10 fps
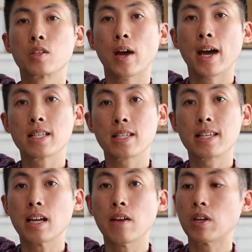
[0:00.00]
So it adds a
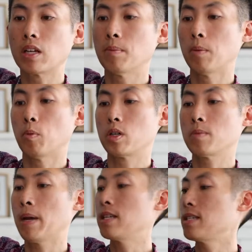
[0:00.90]
significant amount more
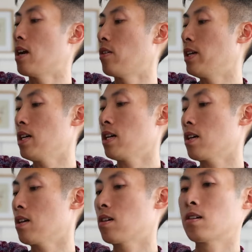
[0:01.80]
space down here